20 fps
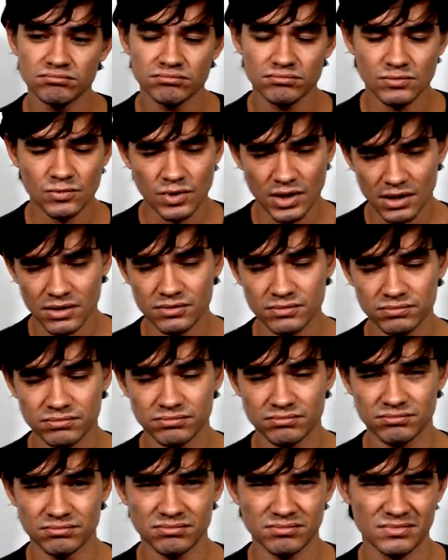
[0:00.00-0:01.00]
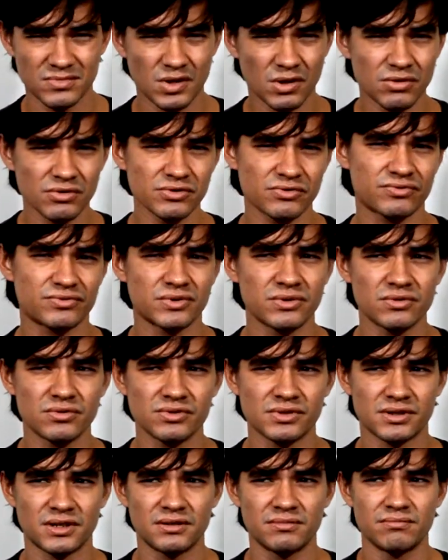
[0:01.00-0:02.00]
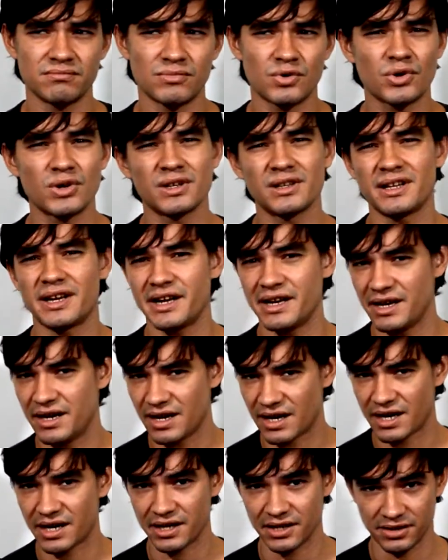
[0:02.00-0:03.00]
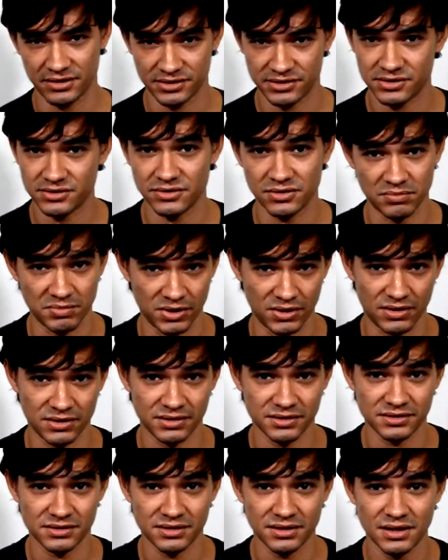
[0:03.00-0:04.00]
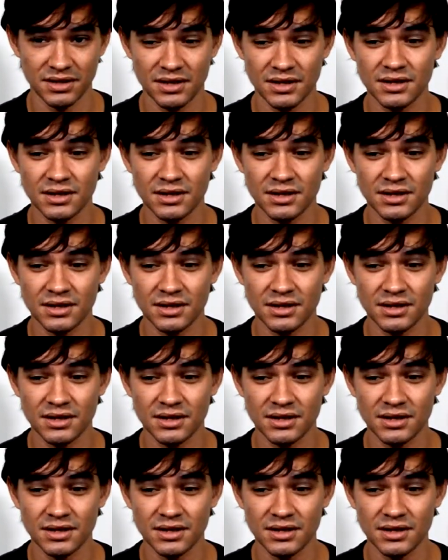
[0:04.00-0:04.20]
Well, those rules are more like guides, to be honest.